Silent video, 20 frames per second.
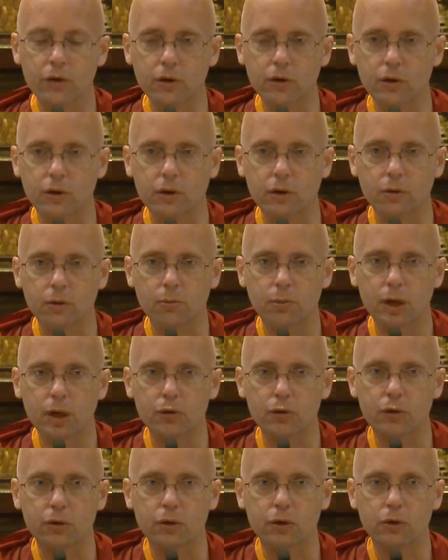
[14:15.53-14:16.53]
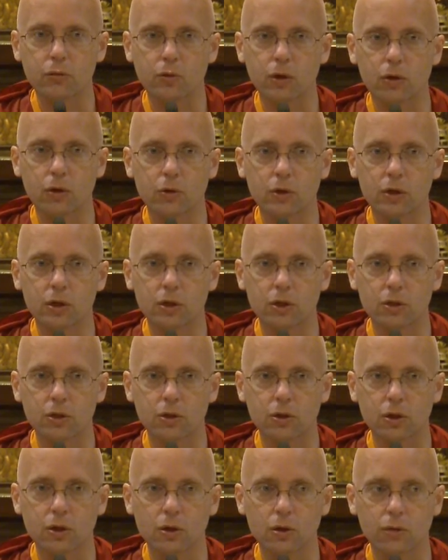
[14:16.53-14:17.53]
basically where we
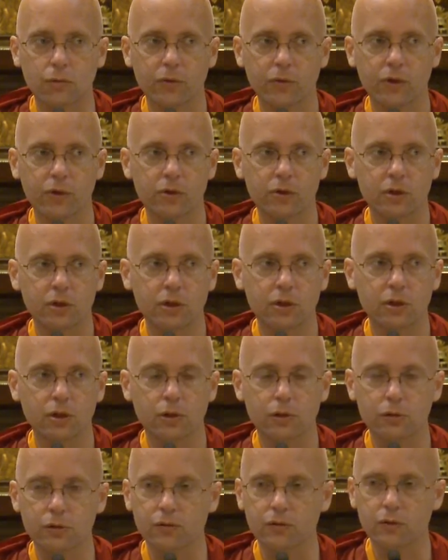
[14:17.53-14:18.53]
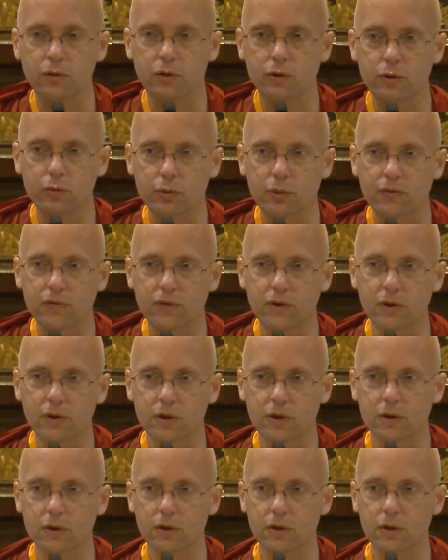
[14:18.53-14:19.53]
need to go. And the details, of course, we
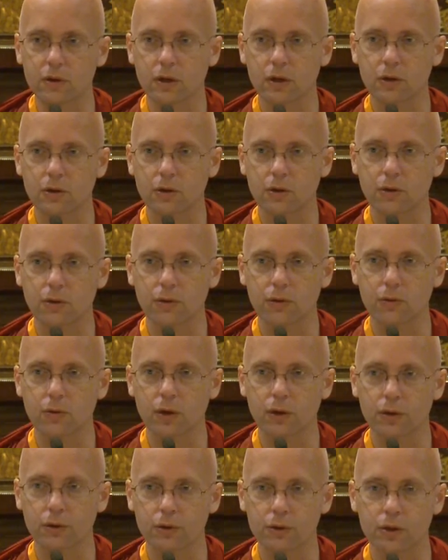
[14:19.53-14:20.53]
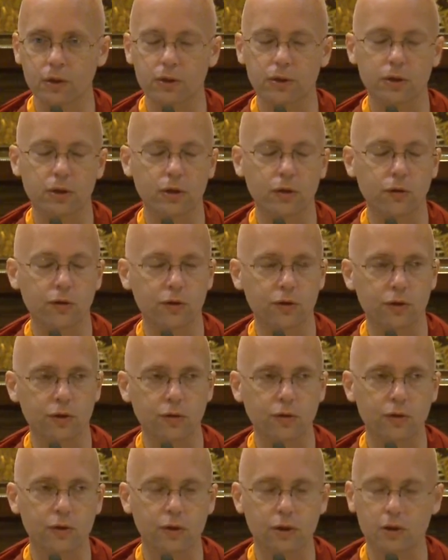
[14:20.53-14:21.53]
fill in later through other teachings,
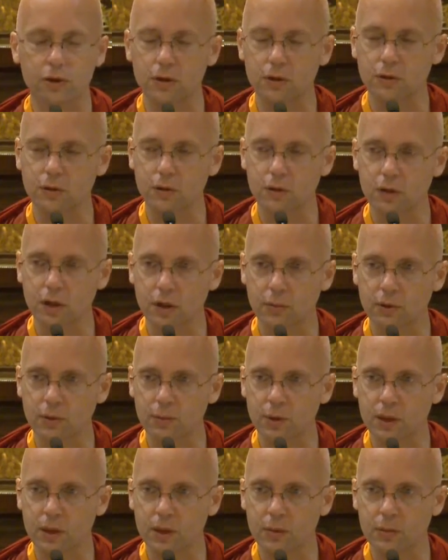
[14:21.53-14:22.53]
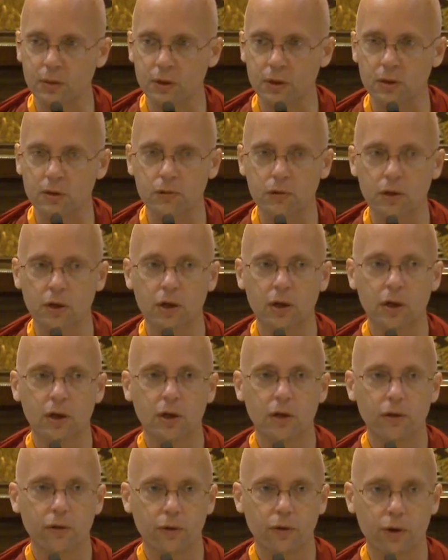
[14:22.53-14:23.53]
such as the teachings that Lama Pema gives,
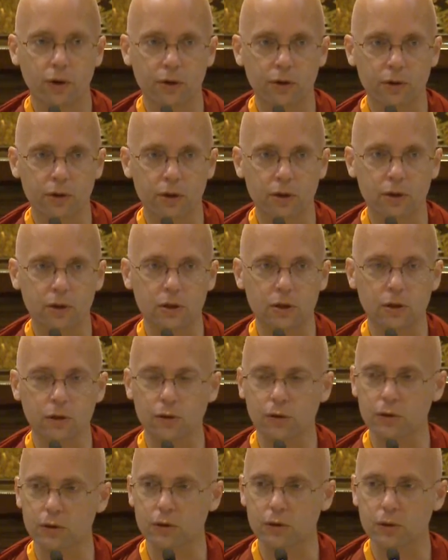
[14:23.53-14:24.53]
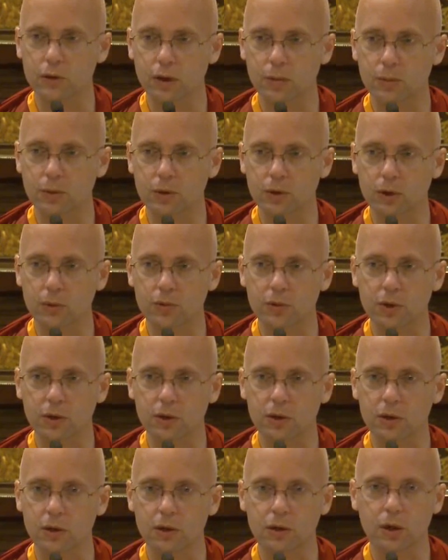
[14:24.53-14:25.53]
or other teachings such as Kempo
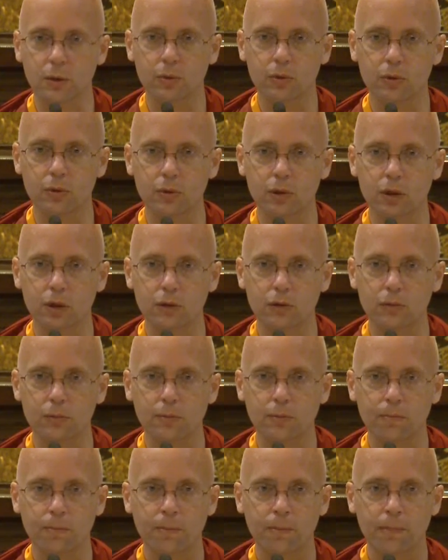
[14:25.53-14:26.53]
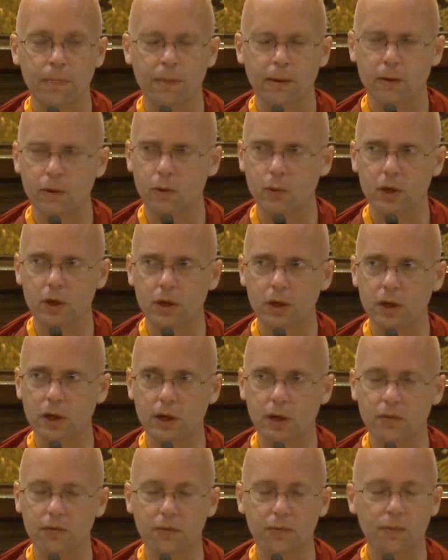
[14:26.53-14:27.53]
Lopsang in a couple of weeks, or week and a
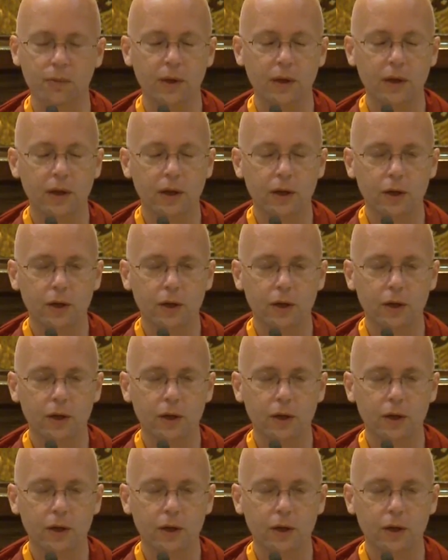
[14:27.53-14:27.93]
half.